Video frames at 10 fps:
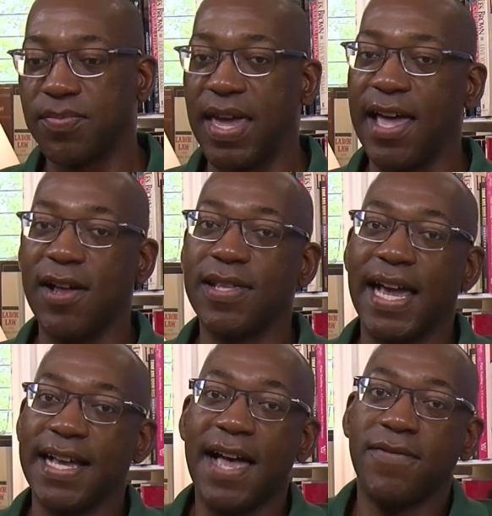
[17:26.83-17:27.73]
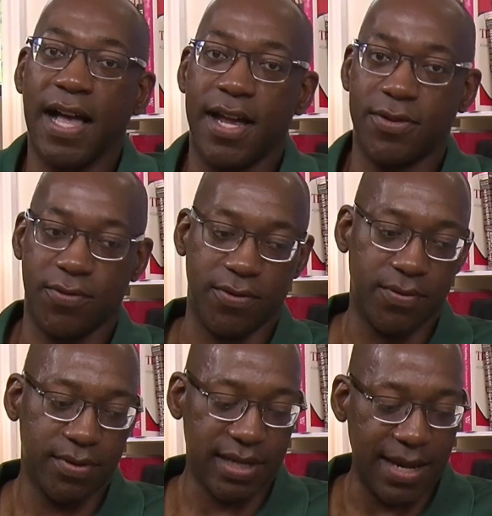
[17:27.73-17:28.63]
hell like I've gone through
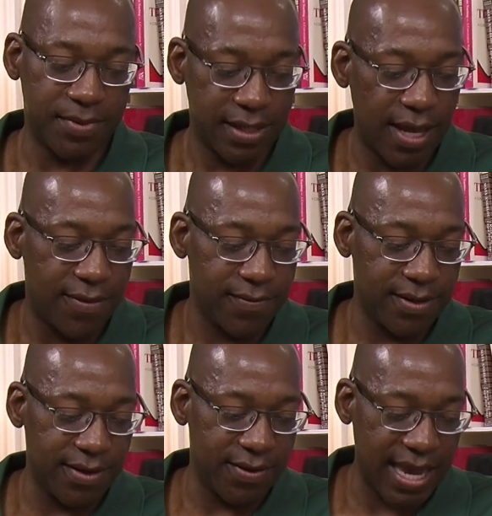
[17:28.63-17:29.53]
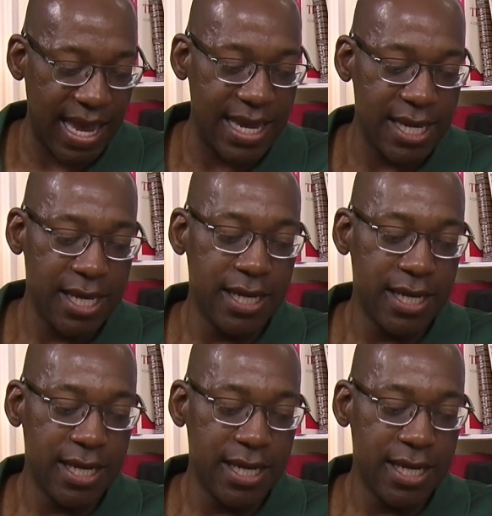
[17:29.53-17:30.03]
type stuff, okay?